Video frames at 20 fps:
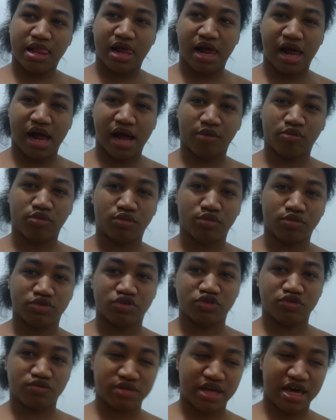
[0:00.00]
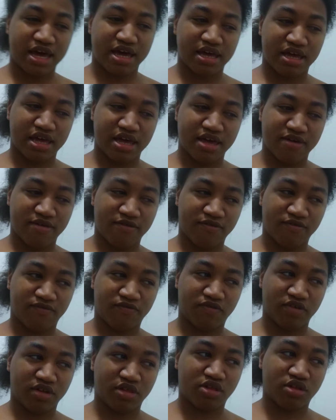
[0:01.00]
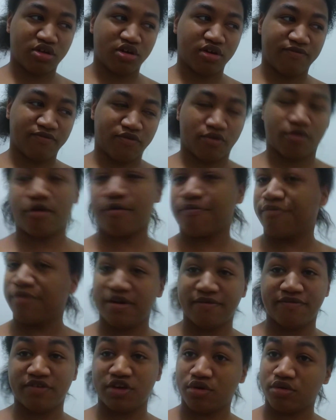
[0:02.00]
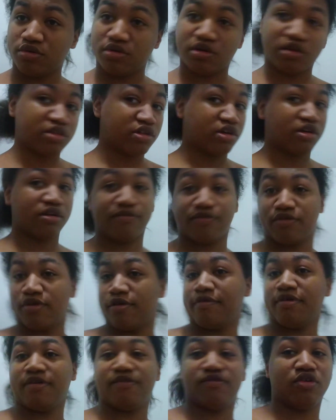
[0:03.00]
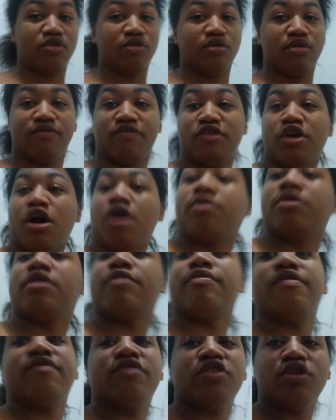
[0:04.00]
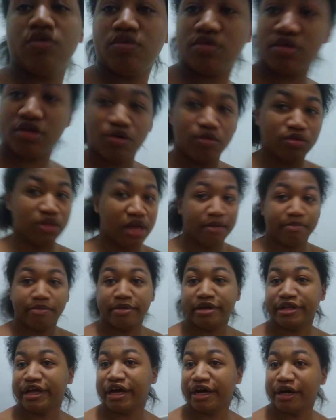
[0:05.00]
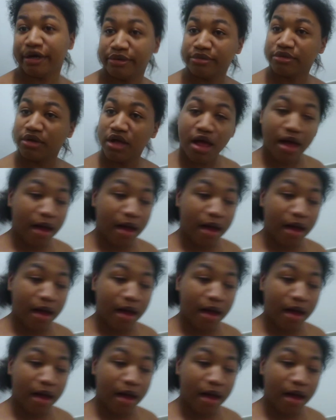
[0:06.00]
I will do that. If it's good for a review, it's good for a review. If y'all want a review, you let me know.